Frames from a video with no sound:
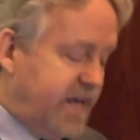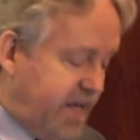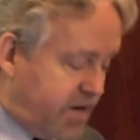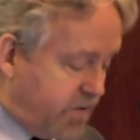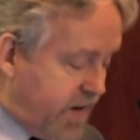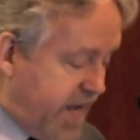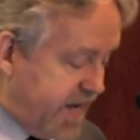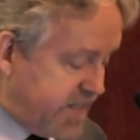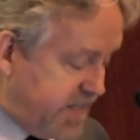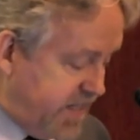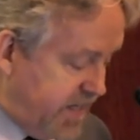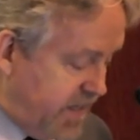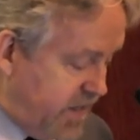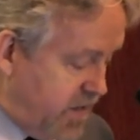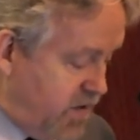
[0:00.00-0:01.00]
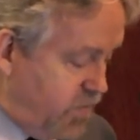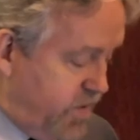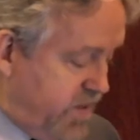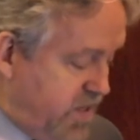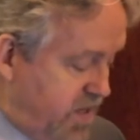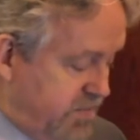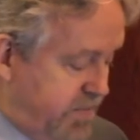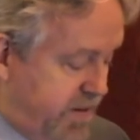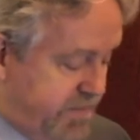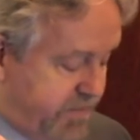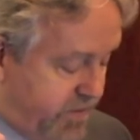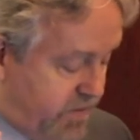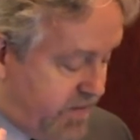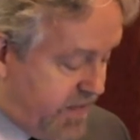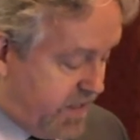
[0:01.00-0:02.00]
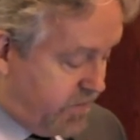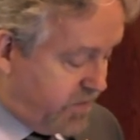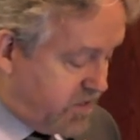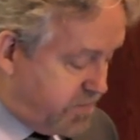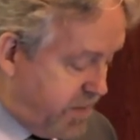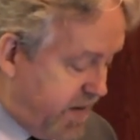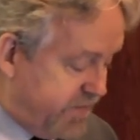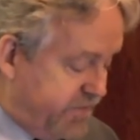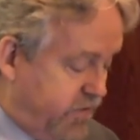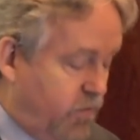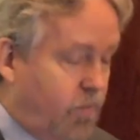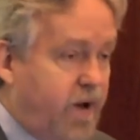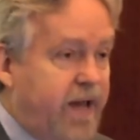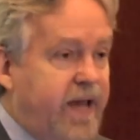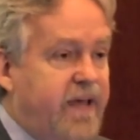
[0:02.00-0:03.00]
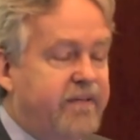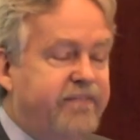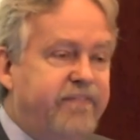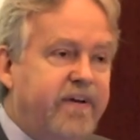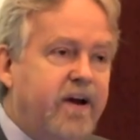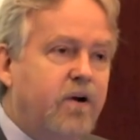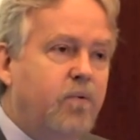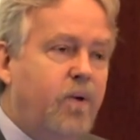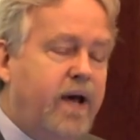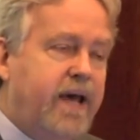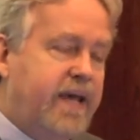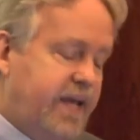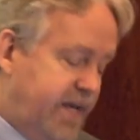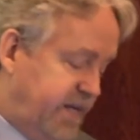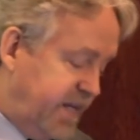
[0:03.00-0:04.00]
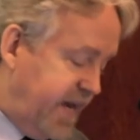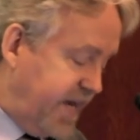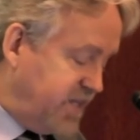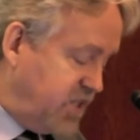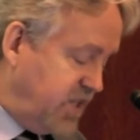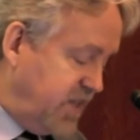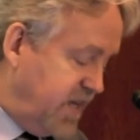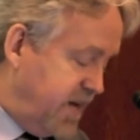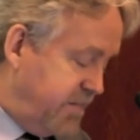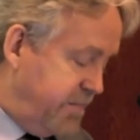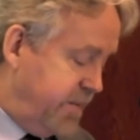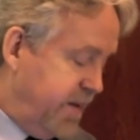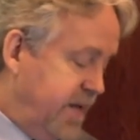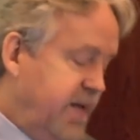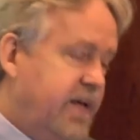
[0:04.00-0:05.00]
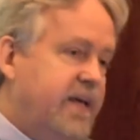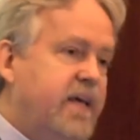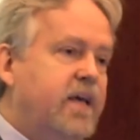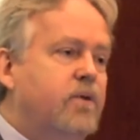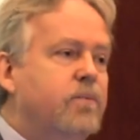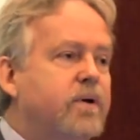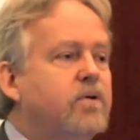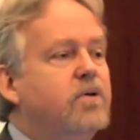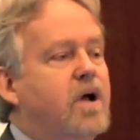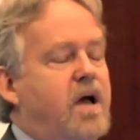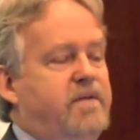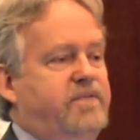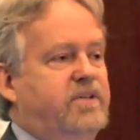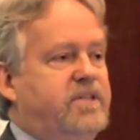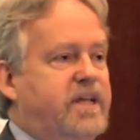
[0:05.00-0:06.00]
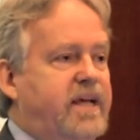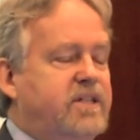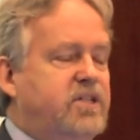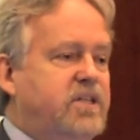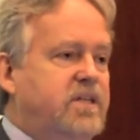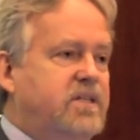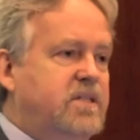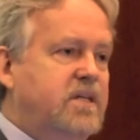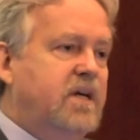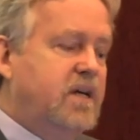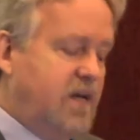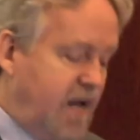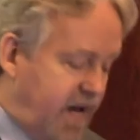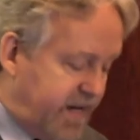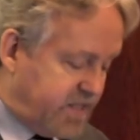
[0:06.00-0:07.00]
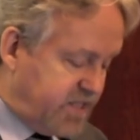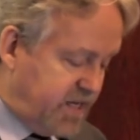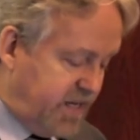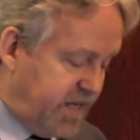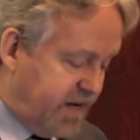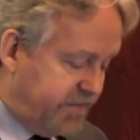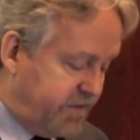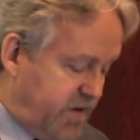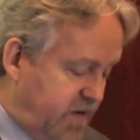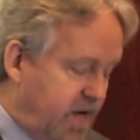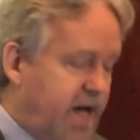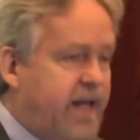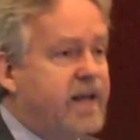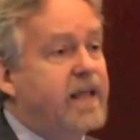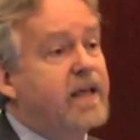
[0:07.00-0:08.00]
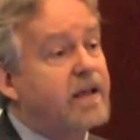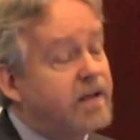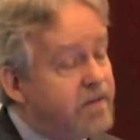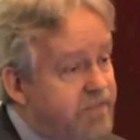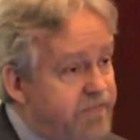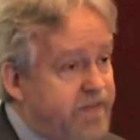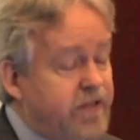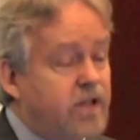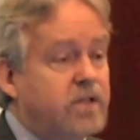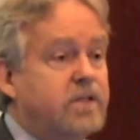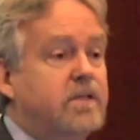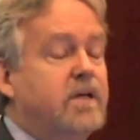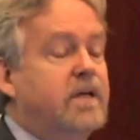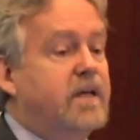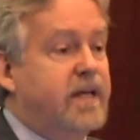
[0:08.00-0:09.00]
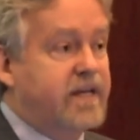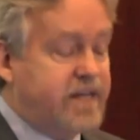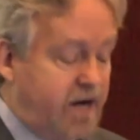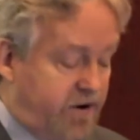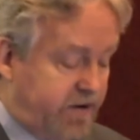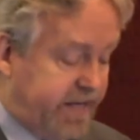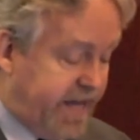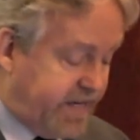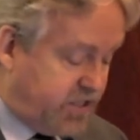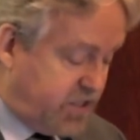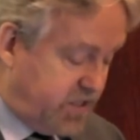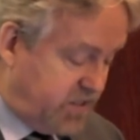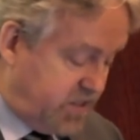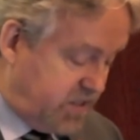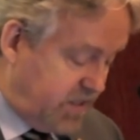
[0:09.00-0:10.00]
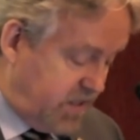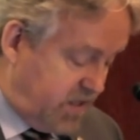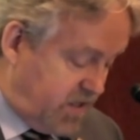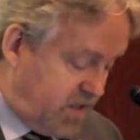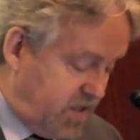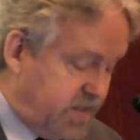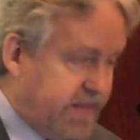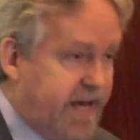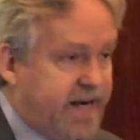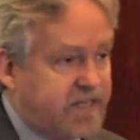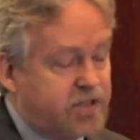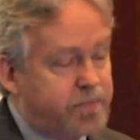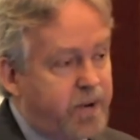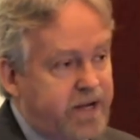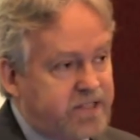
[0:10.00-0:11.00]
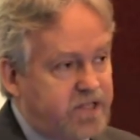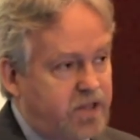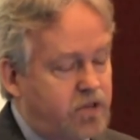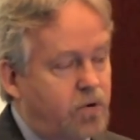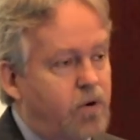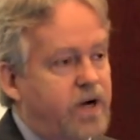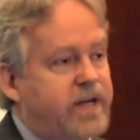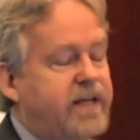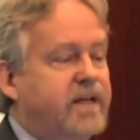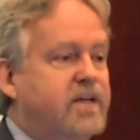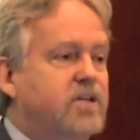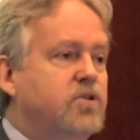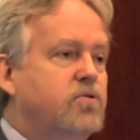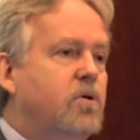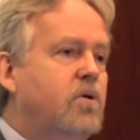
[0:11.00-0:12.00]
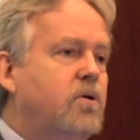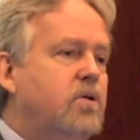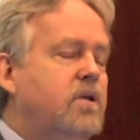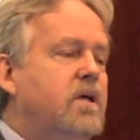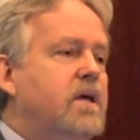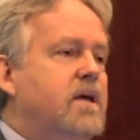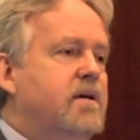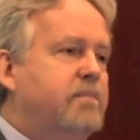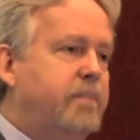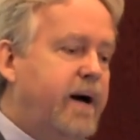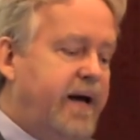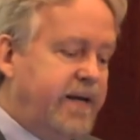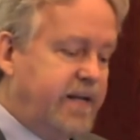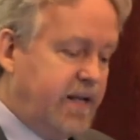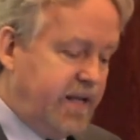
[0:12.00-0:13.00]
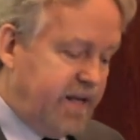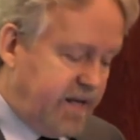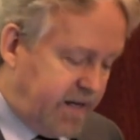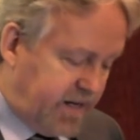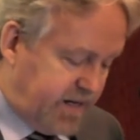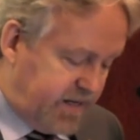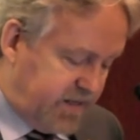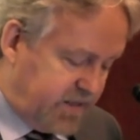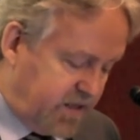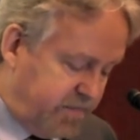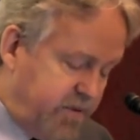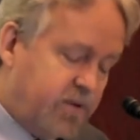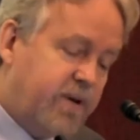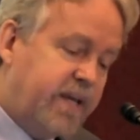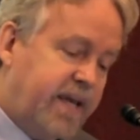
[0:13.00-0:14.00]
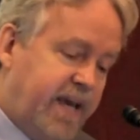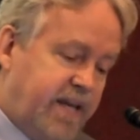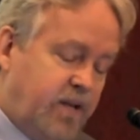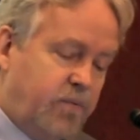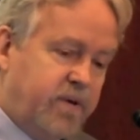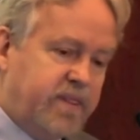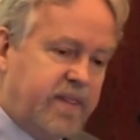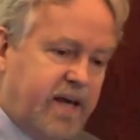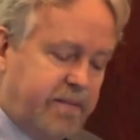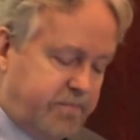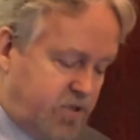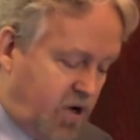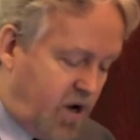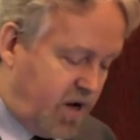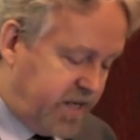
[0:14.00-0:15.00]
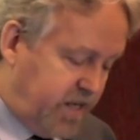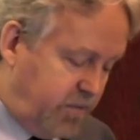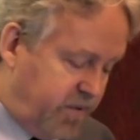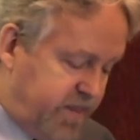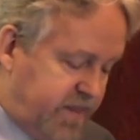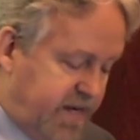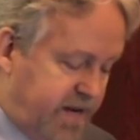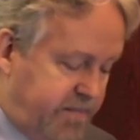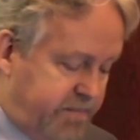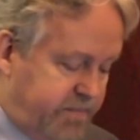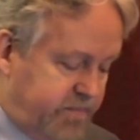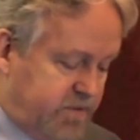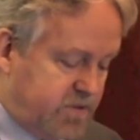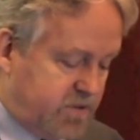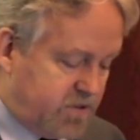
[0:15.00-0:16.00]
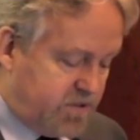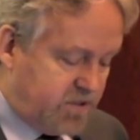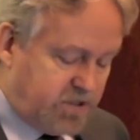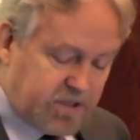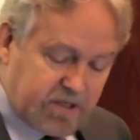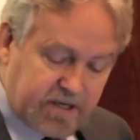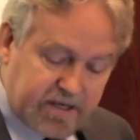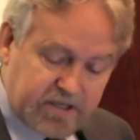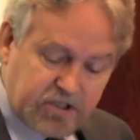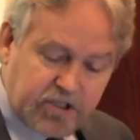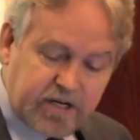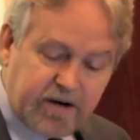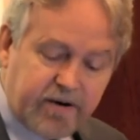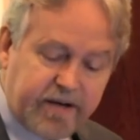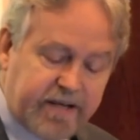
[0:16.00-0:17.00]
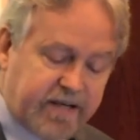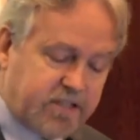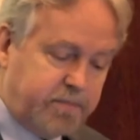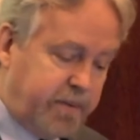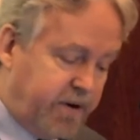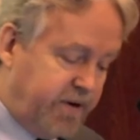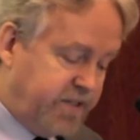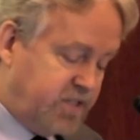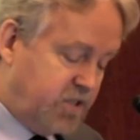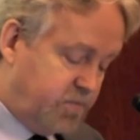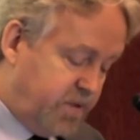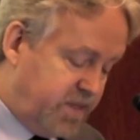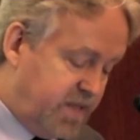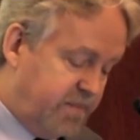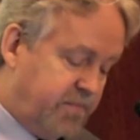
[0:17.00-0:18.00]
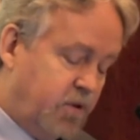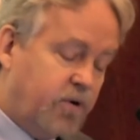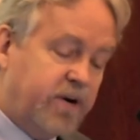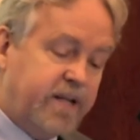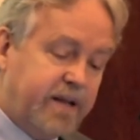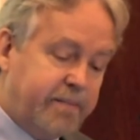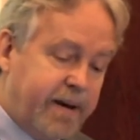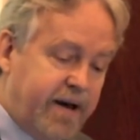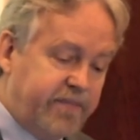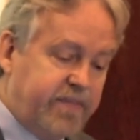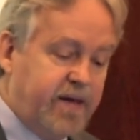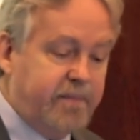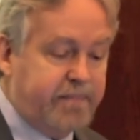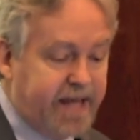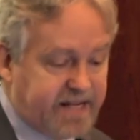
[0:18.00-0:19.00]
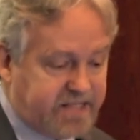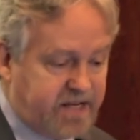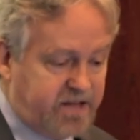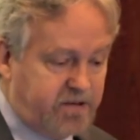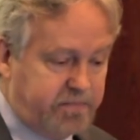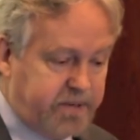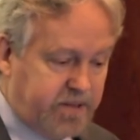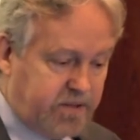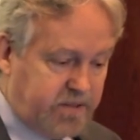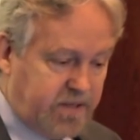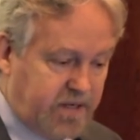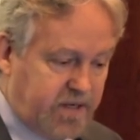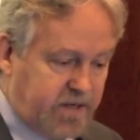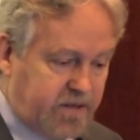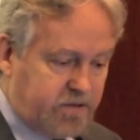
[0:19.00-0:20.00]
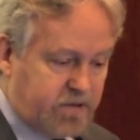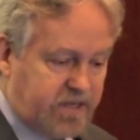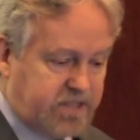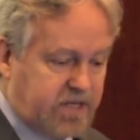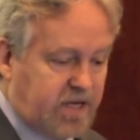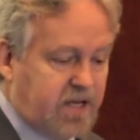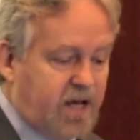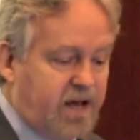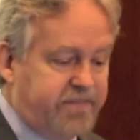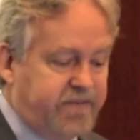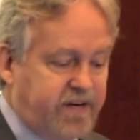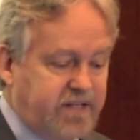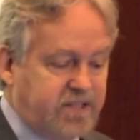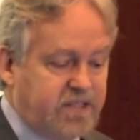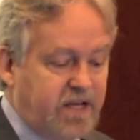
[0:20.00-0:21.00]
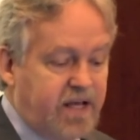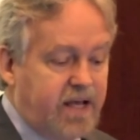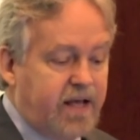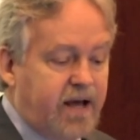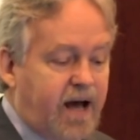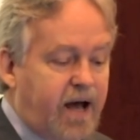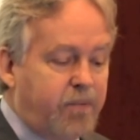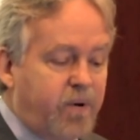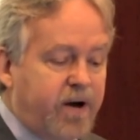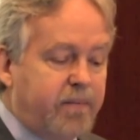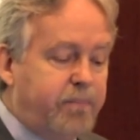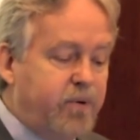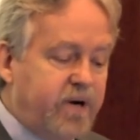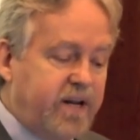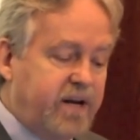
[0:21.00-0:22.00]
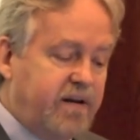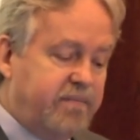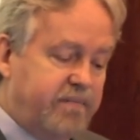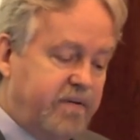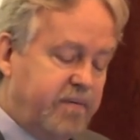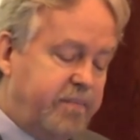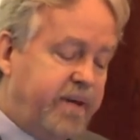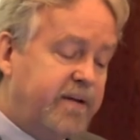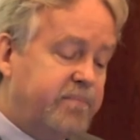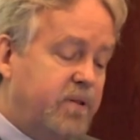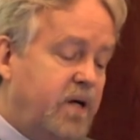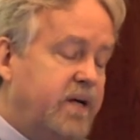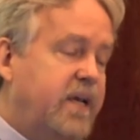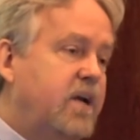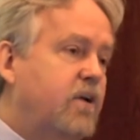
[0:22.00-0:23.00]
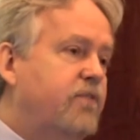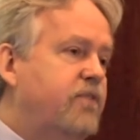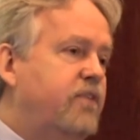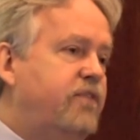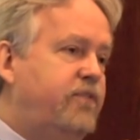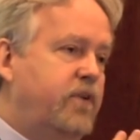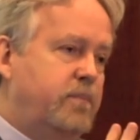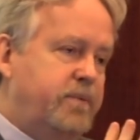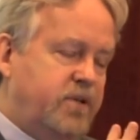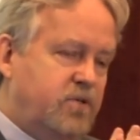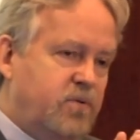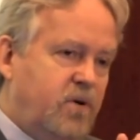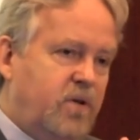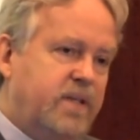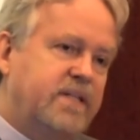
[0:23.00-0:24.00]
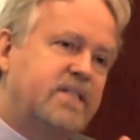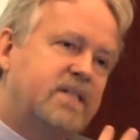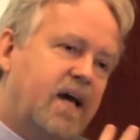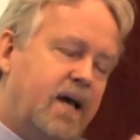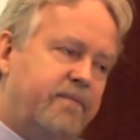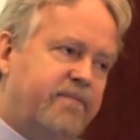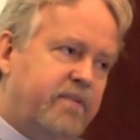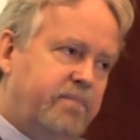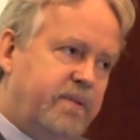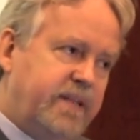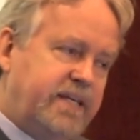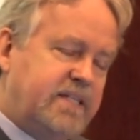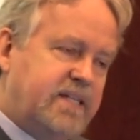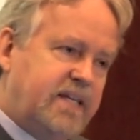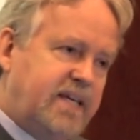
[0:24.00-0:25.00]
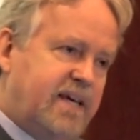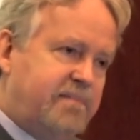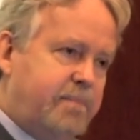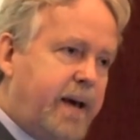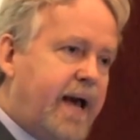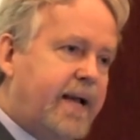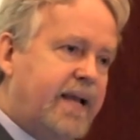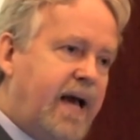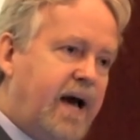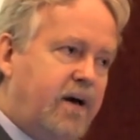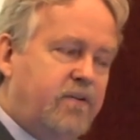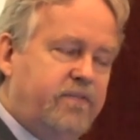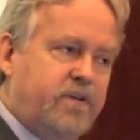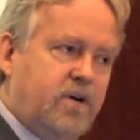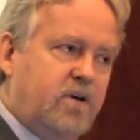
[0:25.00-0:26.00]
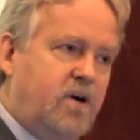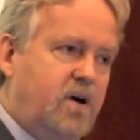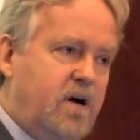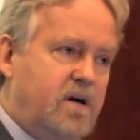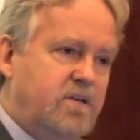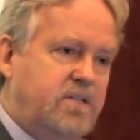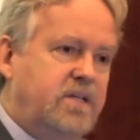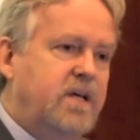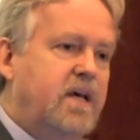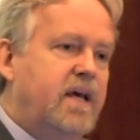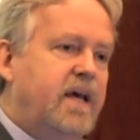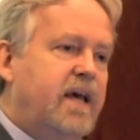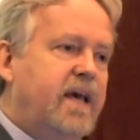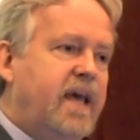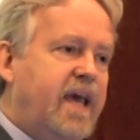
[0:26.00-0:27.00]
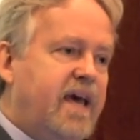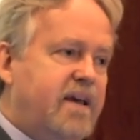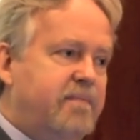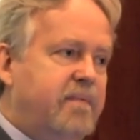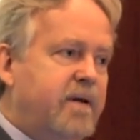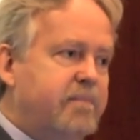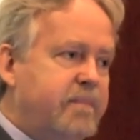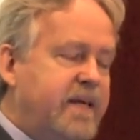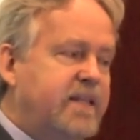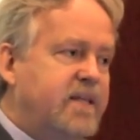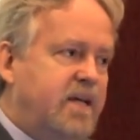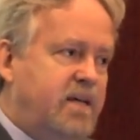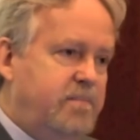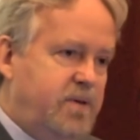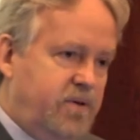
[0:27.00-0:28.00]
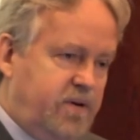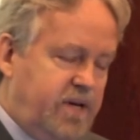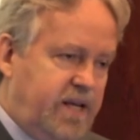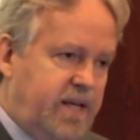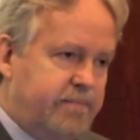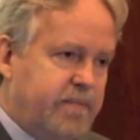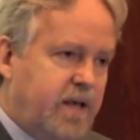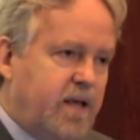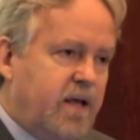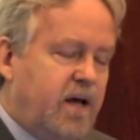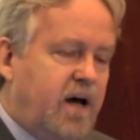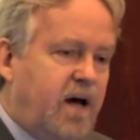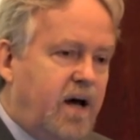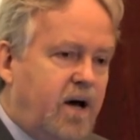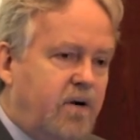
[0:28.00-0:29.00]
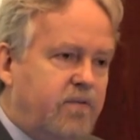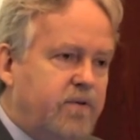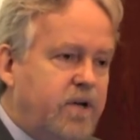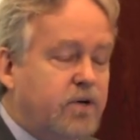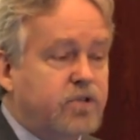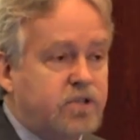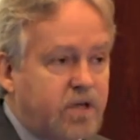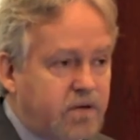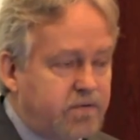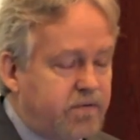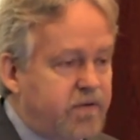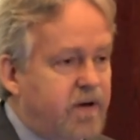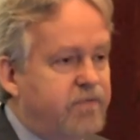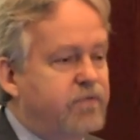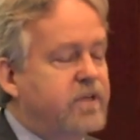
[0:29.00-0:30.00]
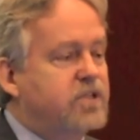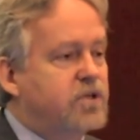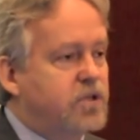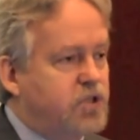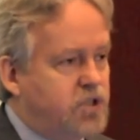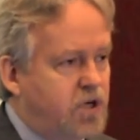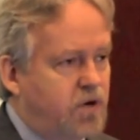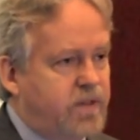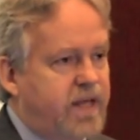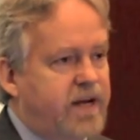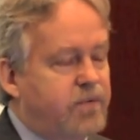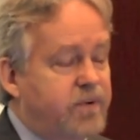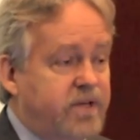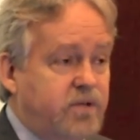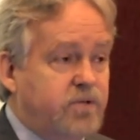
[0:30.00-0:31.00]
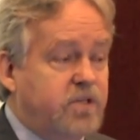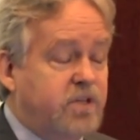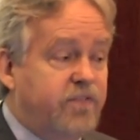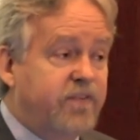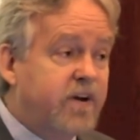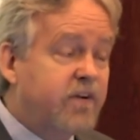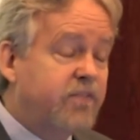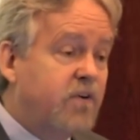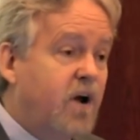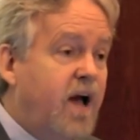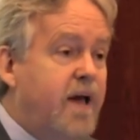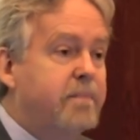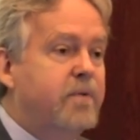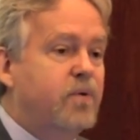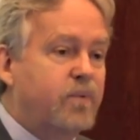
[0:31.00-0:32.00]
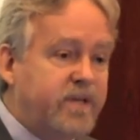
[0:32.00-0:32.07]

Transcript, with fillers: Interacting with young people in a respectful way, a fair way, engaging them in real conversations, not seeing every, not field interrogations that express authority and control, but uh, communicating with them, talking with them, uh, sharing experiences with them, learning about them. That's how you build trust and confidence. I want to put in a, a, big plug here for Foot Patrol. It's time for police to get back out of their cars and meet the community. Uh, years of research show that it reduces fear of crime.